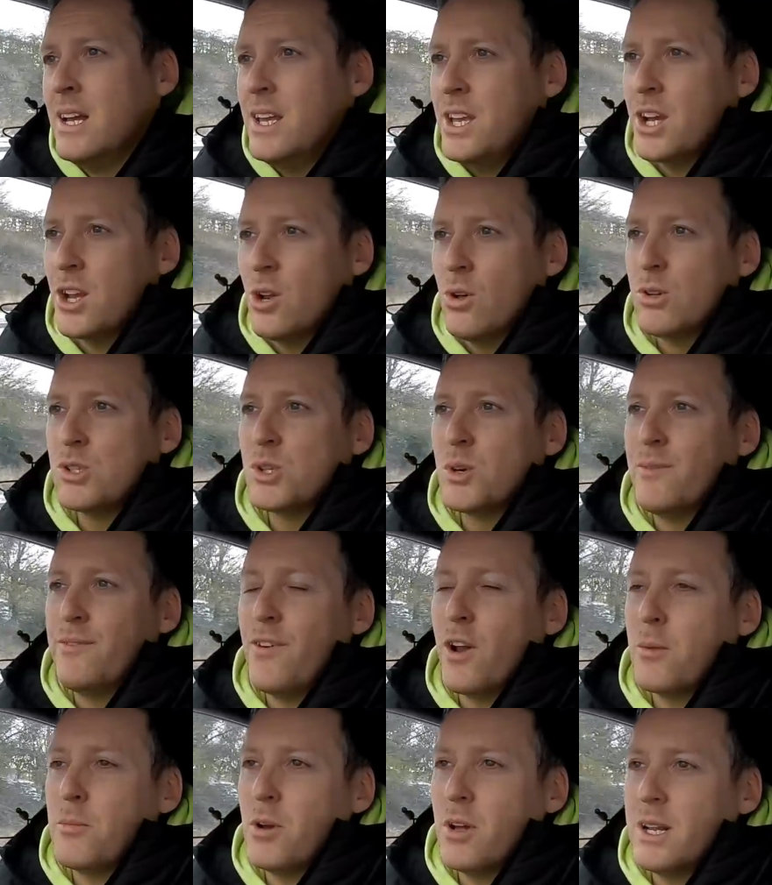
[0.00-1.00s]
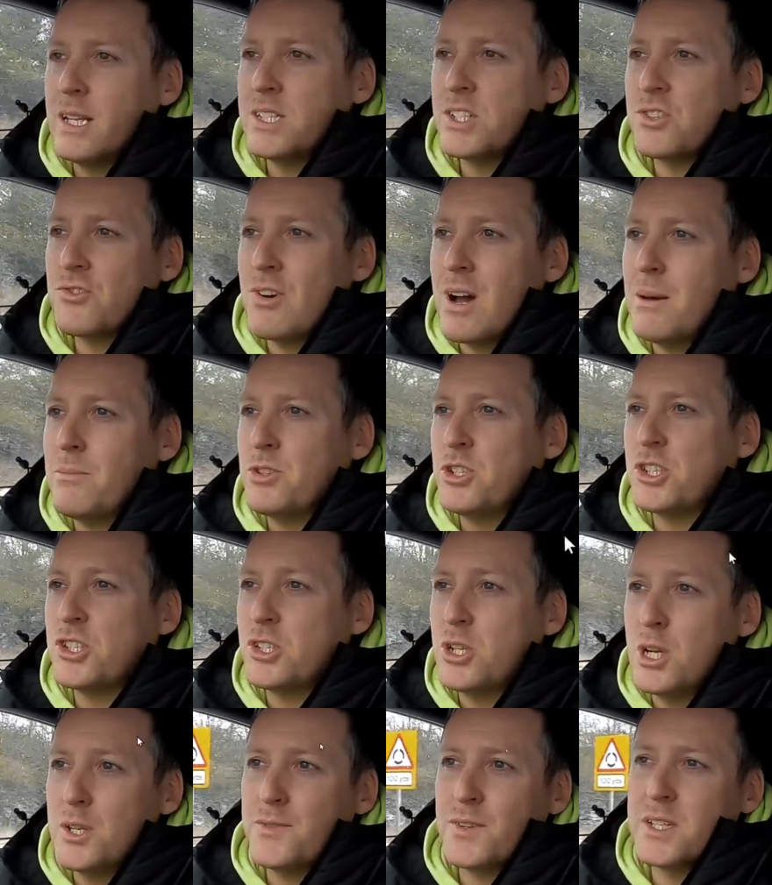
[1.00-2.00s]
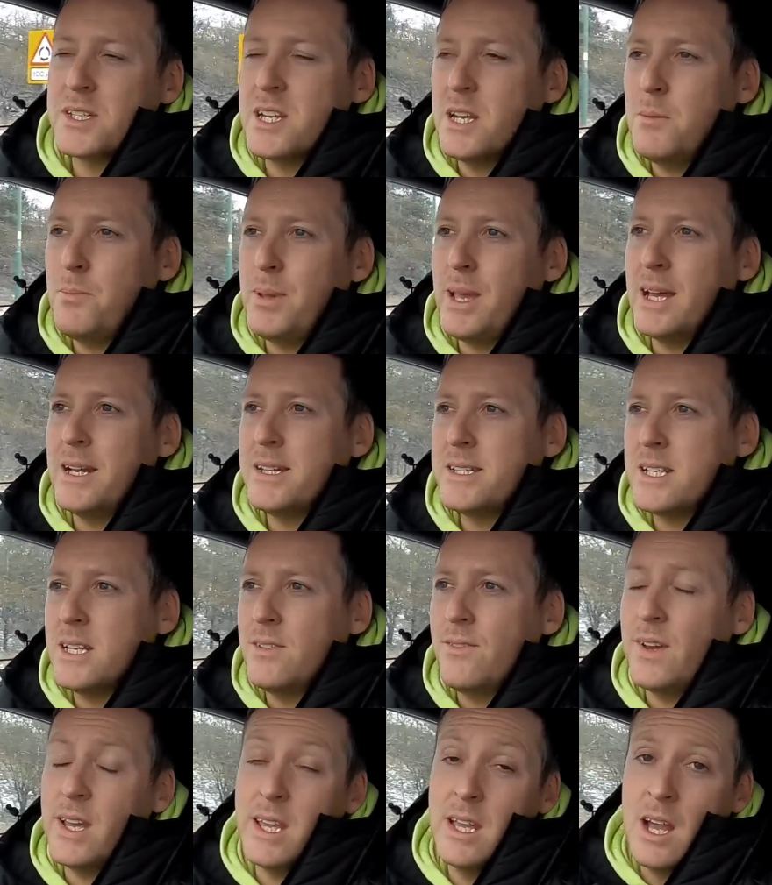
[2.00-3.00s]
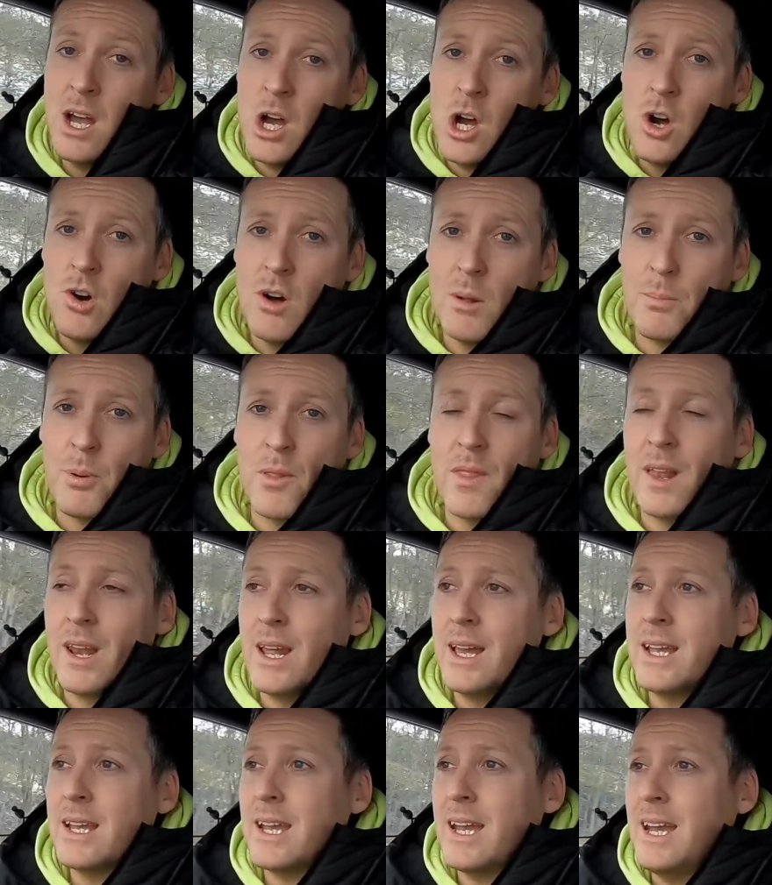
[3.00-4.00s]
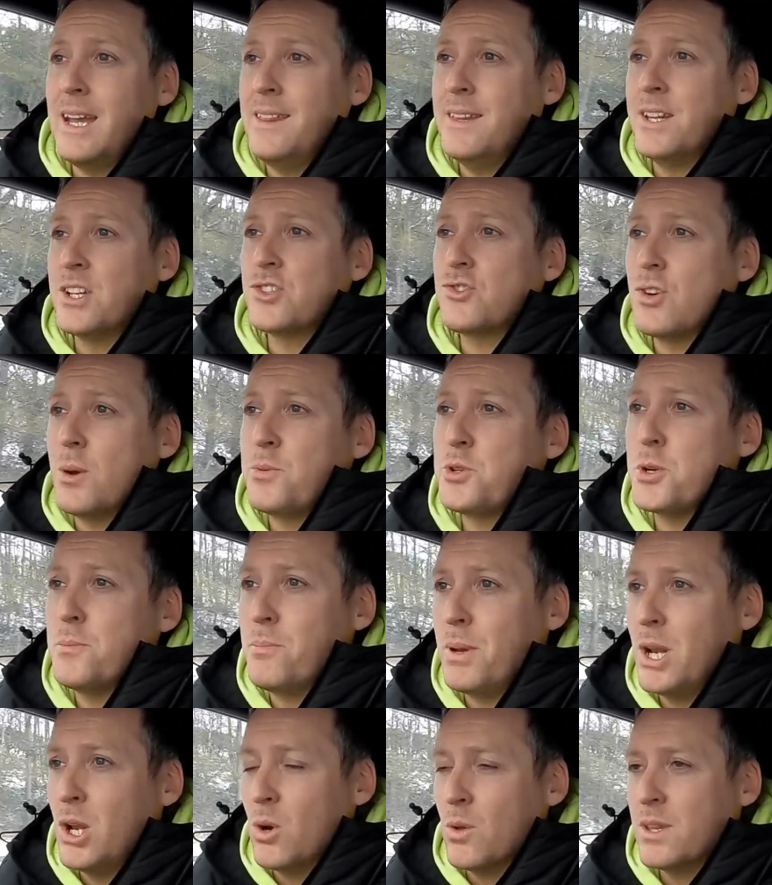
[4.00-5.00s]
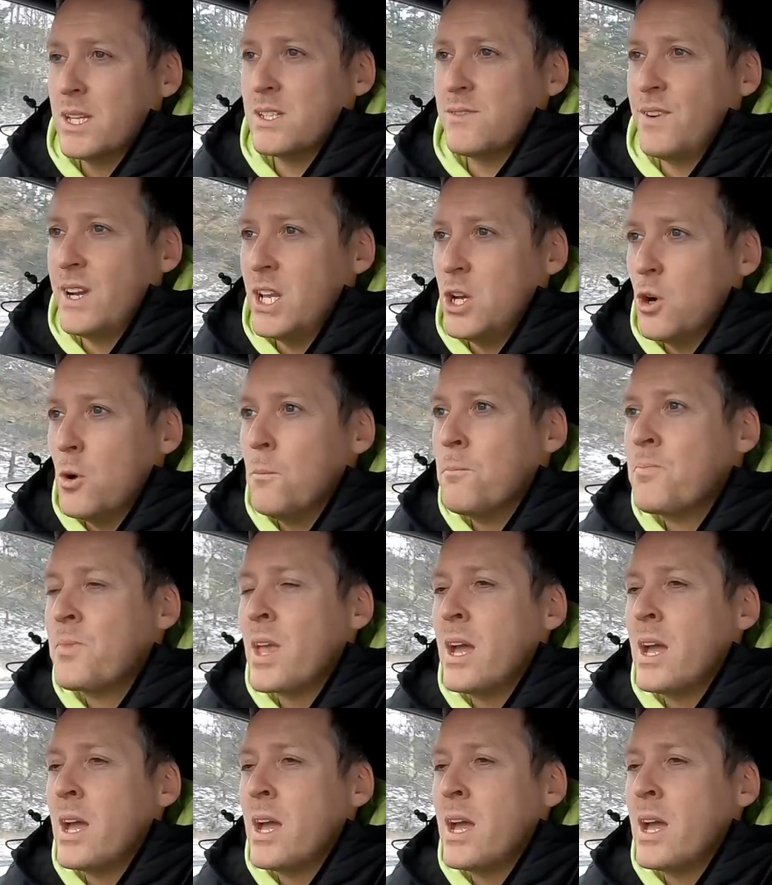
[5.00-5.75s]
You can also follow me on Instagram, just search for TPN TV, or I'll put the link in the description below this video.